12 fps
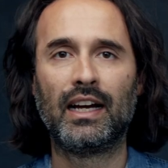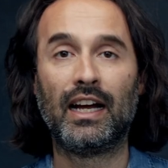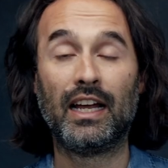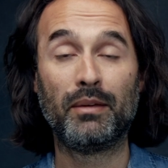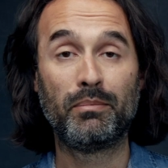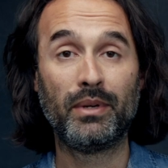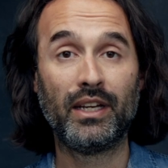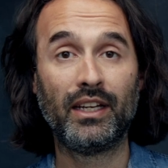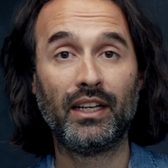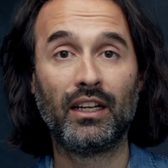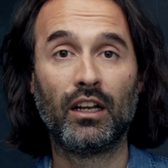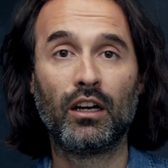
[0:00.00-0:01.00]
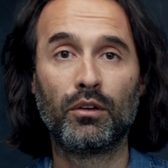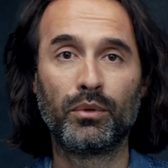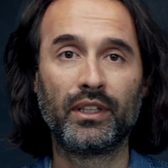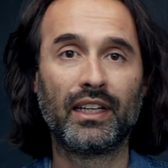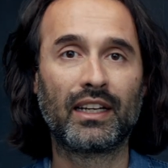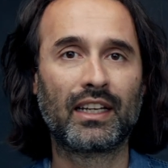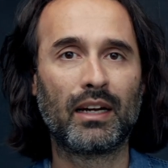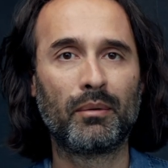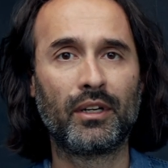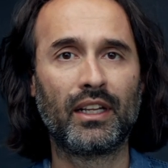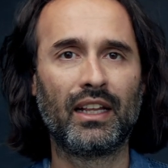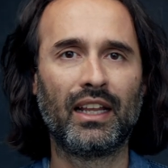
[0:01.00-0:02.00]
I've been in love with that
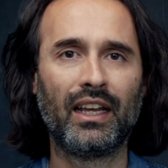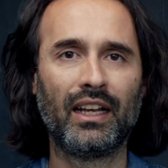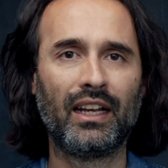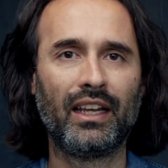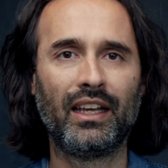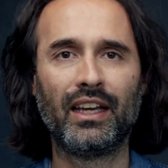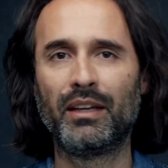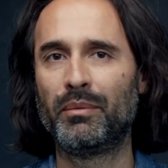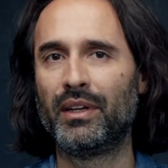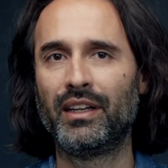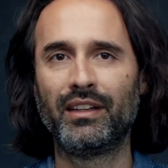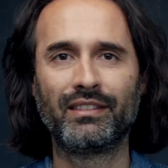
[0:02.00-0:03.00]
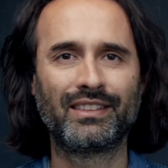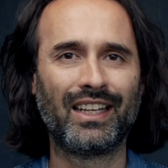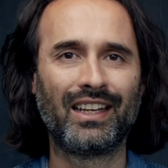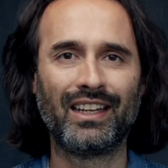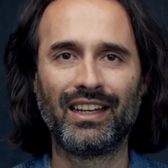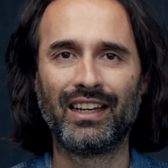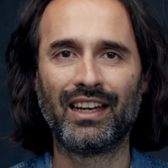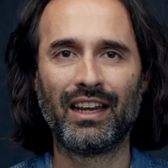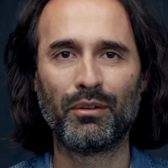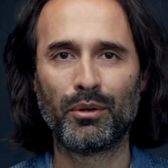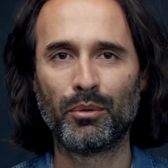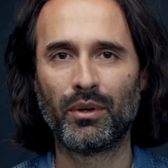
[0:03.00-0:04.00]
camera lately. I've been taking it
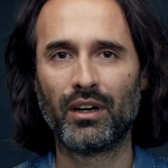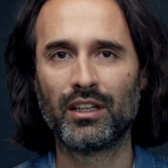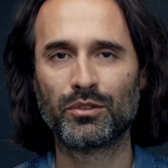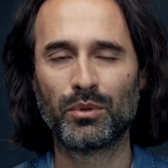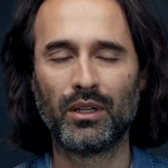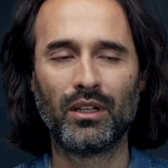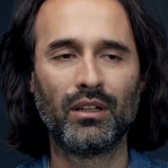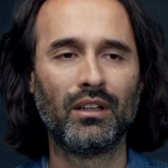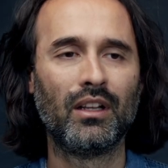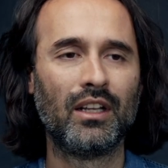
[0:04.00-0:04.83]
everywhere as well.